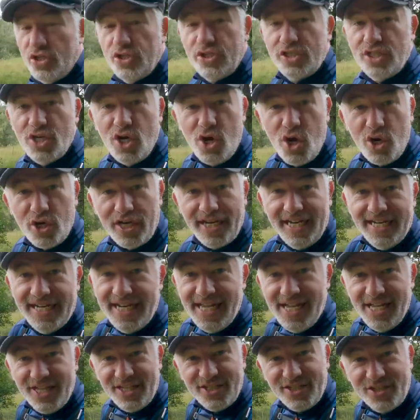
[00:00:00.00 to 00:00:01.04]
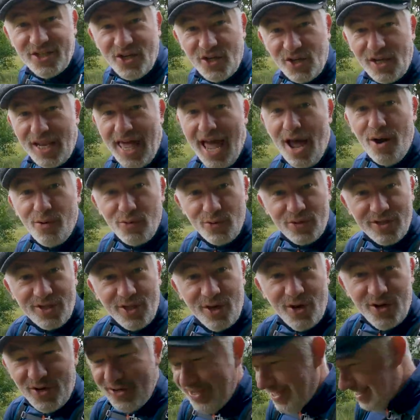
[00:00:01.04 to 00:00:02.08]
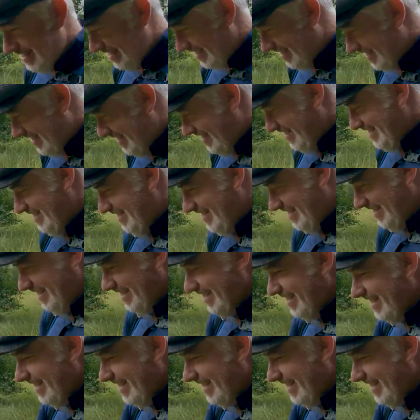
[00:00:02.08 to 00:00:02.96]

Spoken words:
on talking so loud though. Do